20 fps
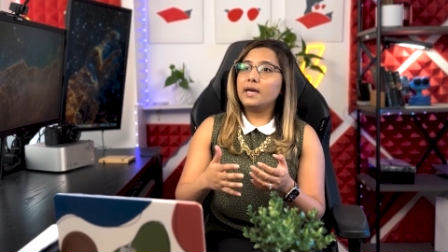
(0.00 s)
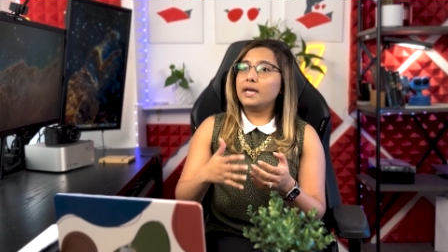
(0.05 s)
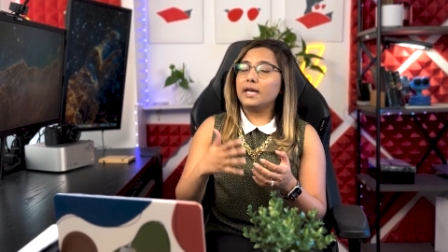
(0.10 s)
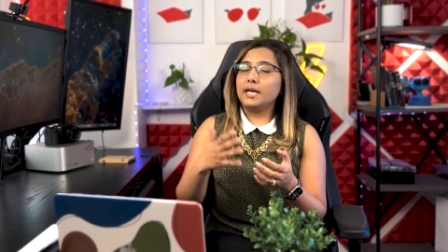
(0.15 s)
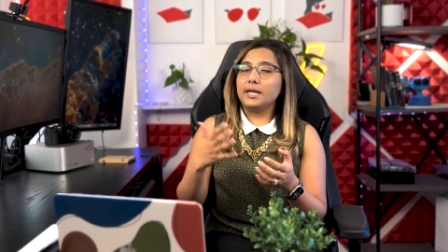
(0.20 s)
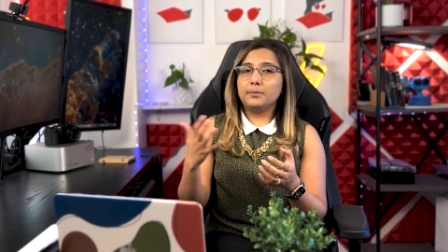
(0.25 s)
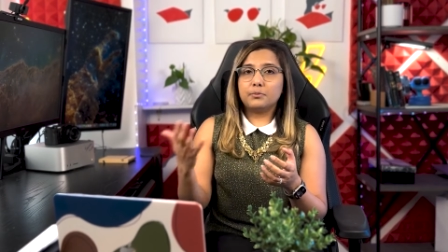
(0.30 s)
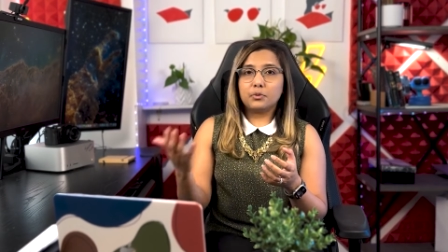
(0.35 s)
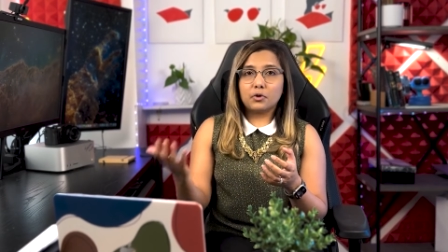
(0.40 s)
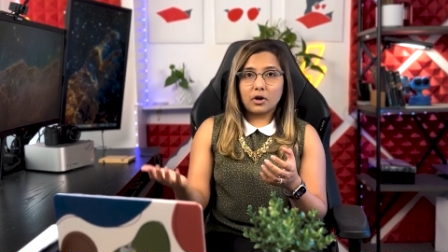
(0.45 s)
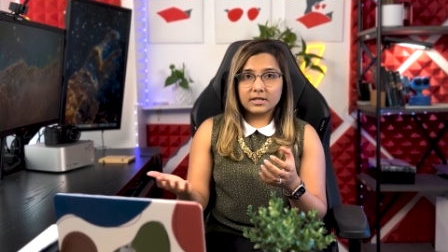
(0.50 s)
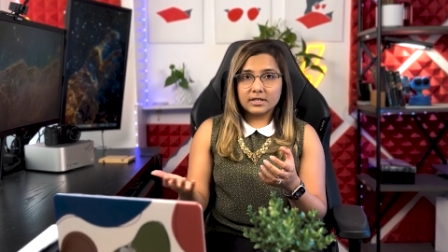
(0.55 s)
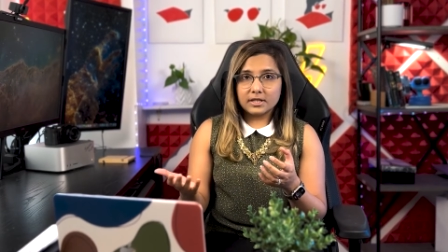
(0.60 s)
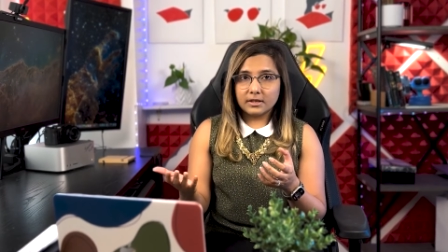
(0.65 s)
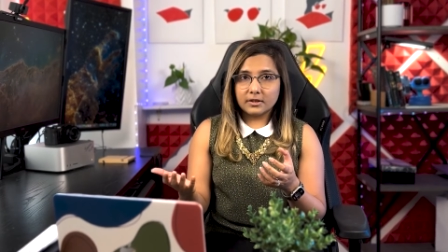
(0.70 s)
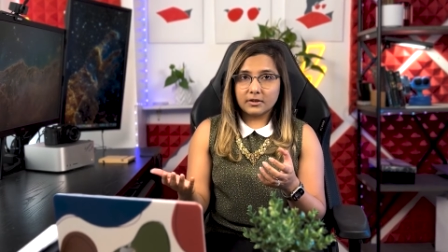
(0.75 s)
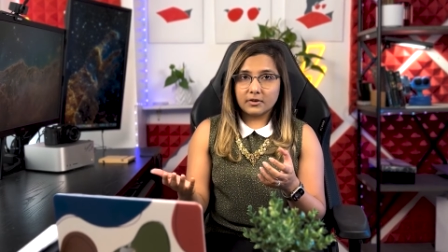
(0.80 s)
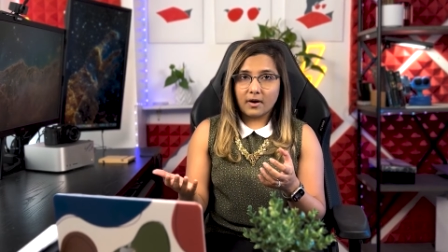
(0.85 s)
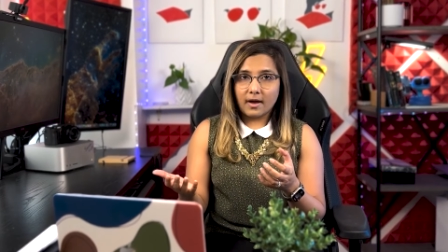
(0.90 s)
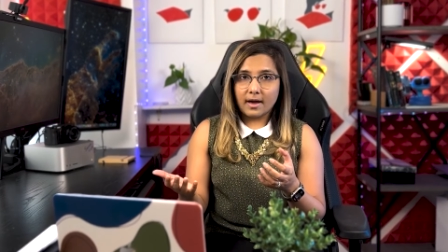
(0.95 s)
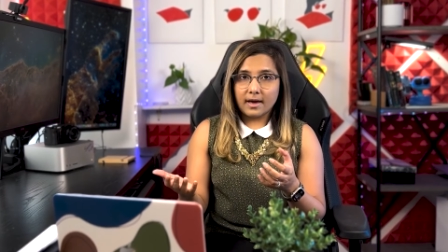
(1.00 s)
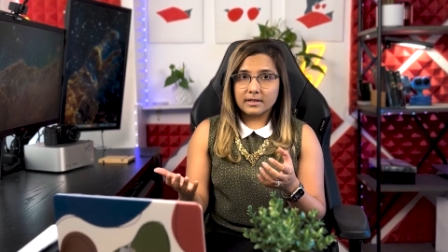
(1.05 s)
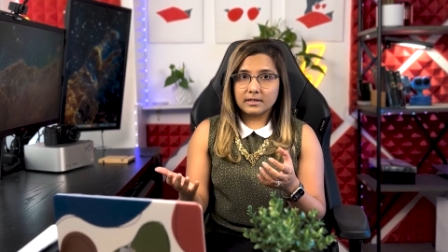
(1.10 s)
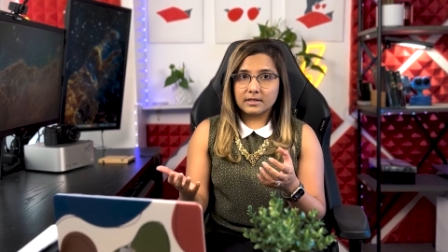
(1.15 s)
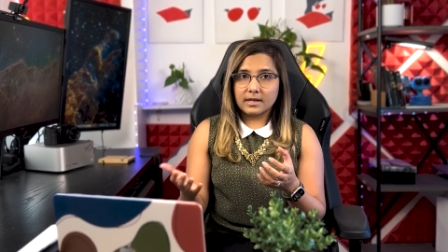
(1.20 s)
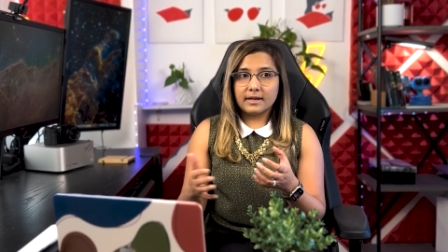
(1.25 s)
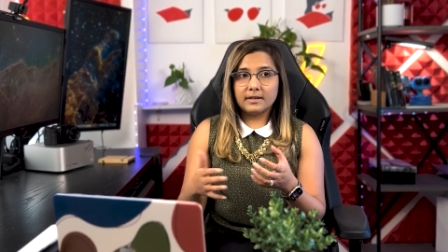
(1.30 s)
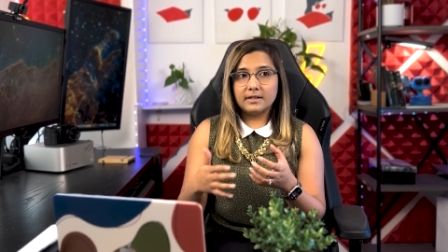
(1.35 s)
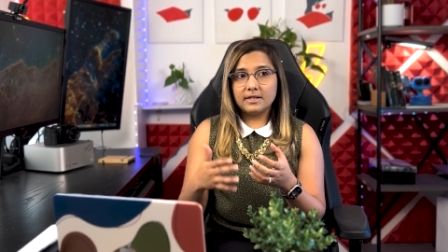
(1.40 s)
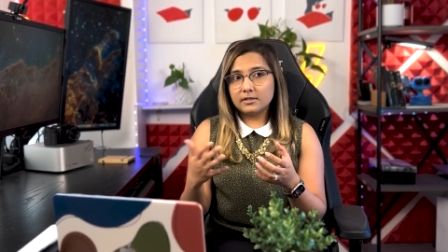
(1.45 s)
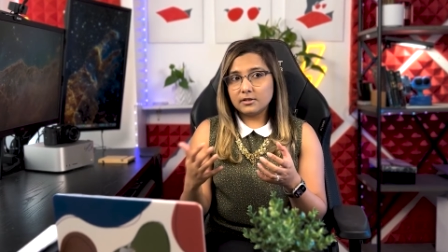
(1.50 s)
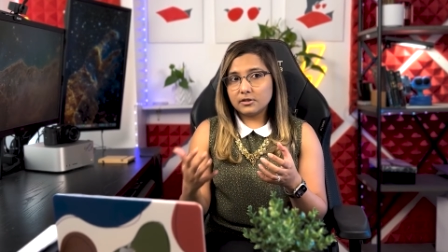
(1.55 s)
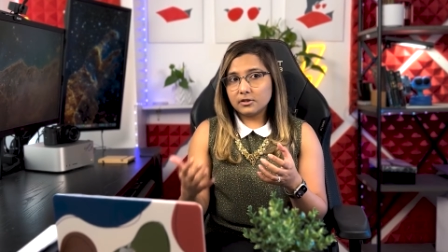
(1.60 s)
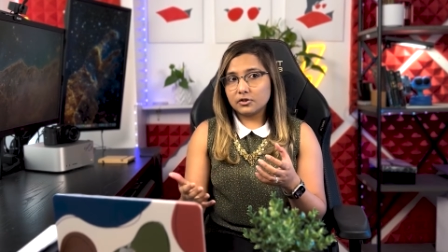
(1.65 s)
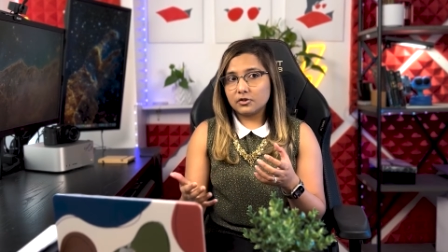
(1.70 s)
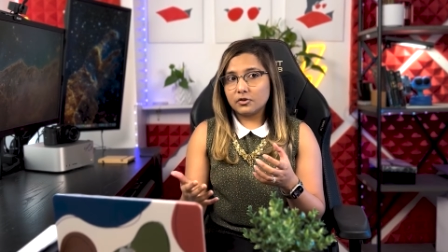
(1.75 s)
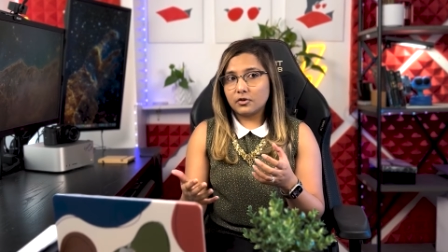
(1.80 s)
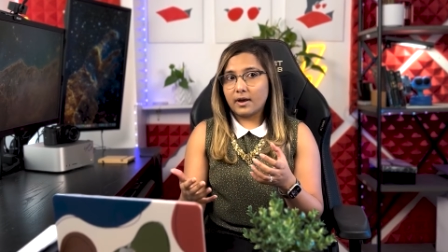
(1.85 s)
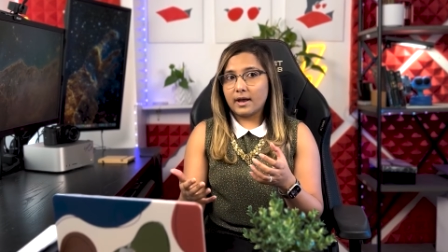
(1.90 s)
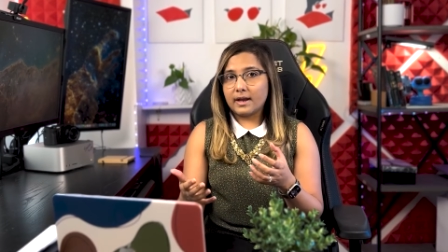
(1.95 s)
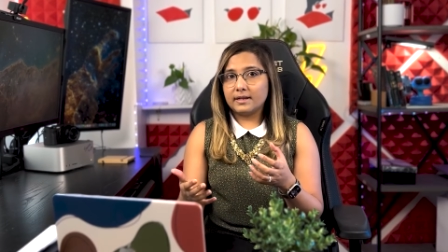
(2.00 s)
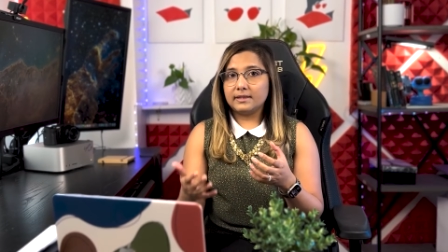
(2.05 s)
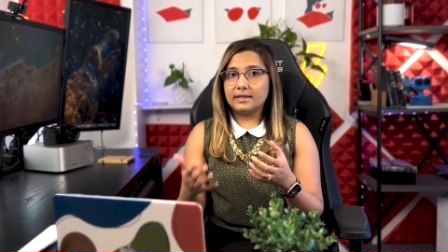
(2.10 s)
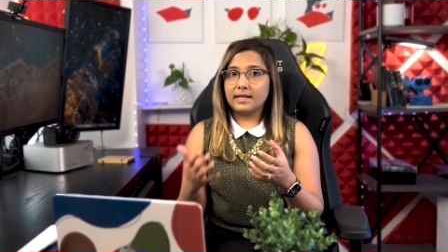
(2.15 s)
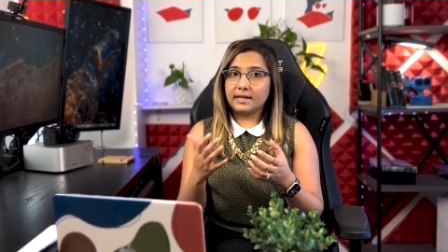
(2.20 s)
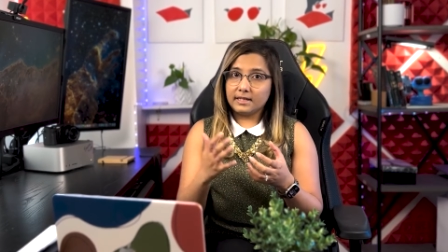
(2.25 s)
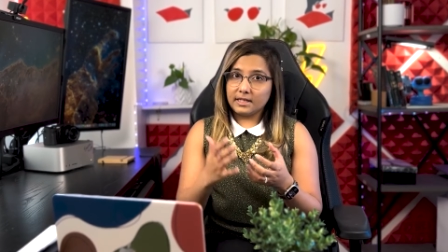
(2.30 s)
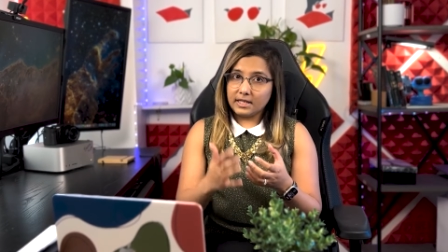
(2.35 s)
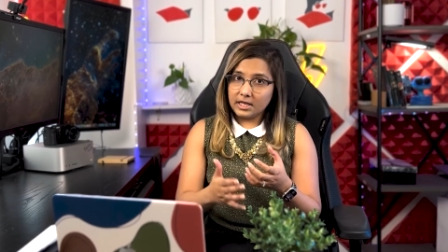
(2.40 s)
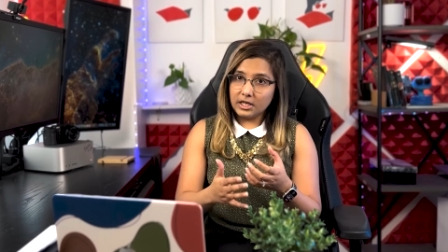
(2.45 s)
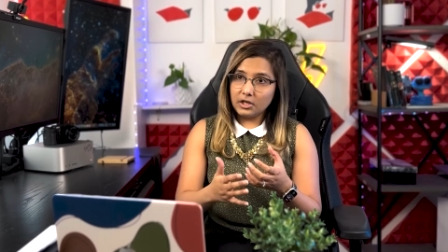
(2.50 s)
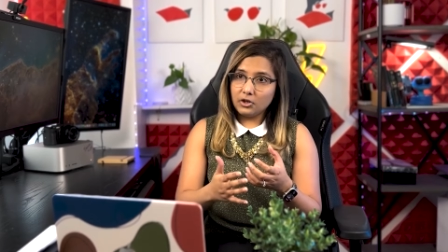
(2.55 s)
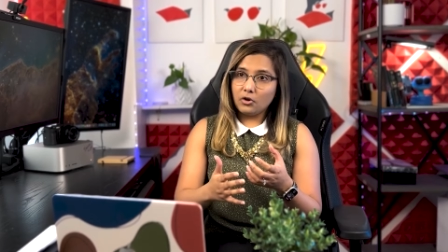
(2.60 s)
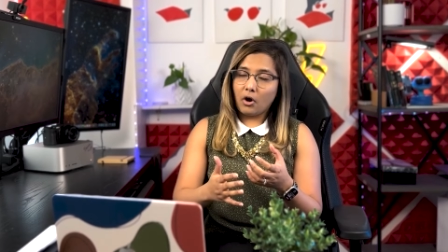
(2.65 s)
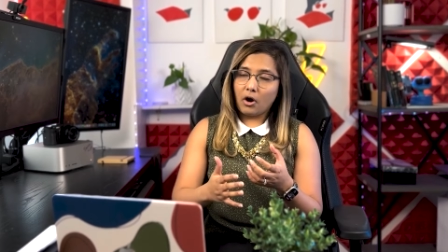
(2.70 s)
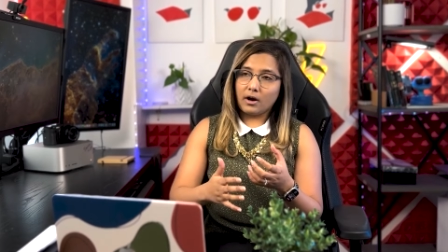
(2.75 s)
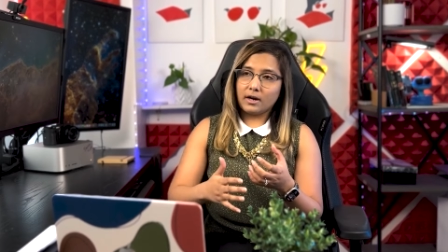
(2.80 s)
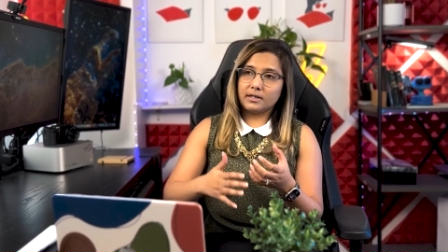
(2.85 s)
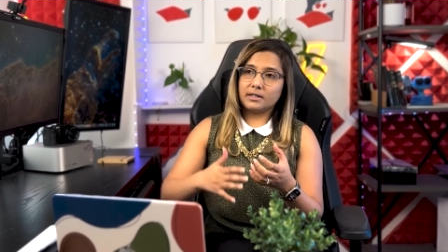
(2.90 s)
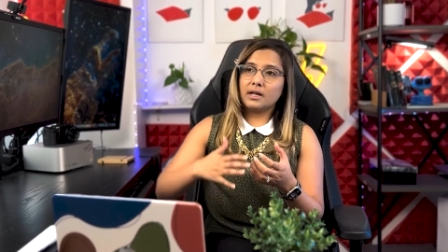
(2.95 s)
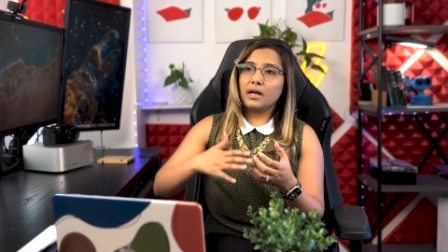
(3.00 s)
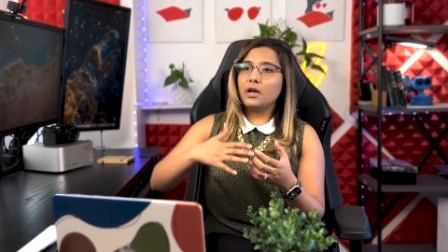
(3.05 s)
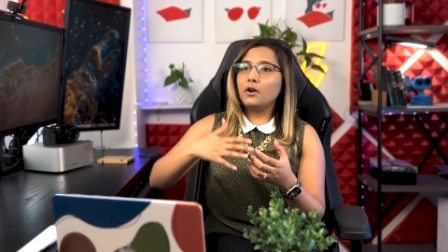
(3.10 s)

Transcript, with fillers: a project grant a research grant that he got